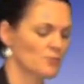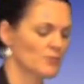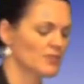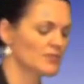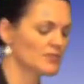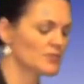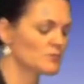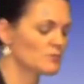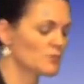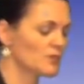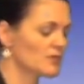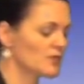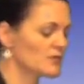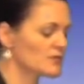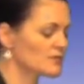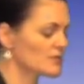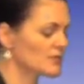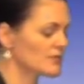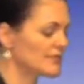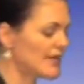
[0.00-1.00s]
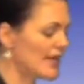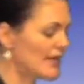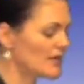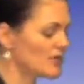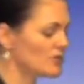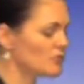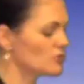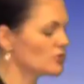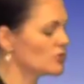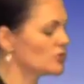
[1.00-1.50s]
This is because the
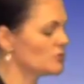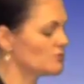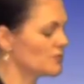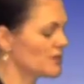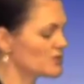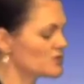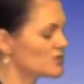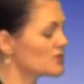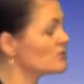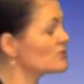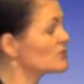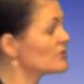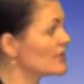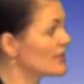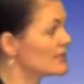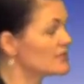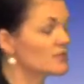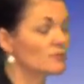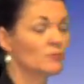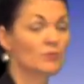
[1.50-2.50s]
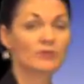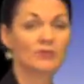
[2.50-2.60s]
yellow could be associated